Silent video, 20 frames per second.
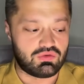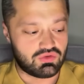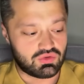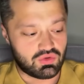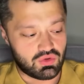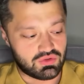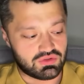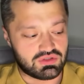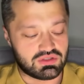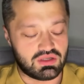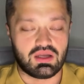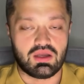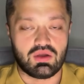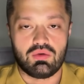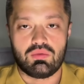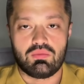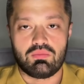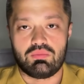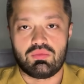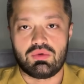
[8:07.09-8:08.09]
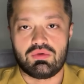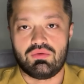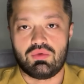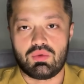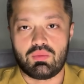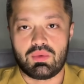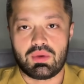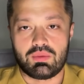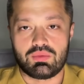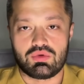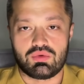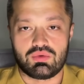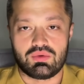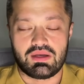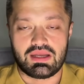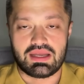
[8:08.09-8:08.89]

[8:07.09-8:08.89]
drones now perform up to